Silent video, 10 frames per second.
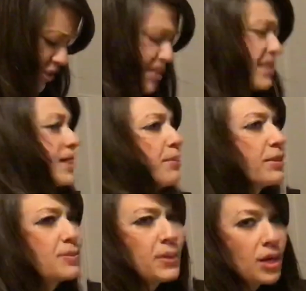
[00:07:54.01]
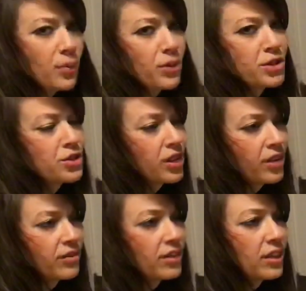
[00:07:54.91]
just as simple as being
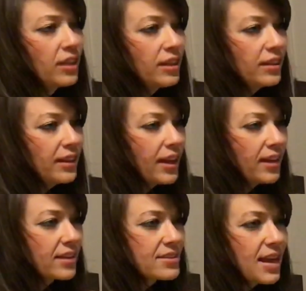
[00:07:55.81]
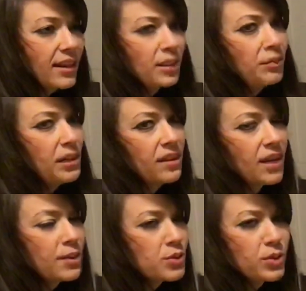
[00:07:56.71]
appreciative, like telling me that
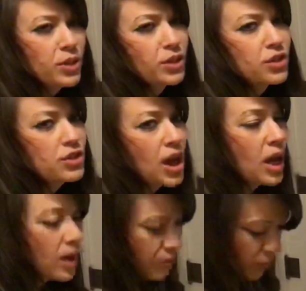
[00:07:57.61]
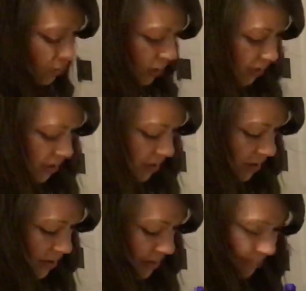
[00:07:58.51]
I'm doing a good job or
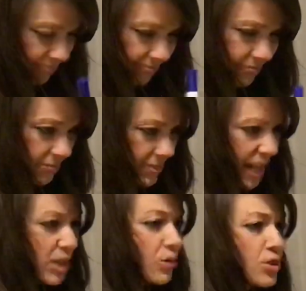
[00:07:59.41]
that you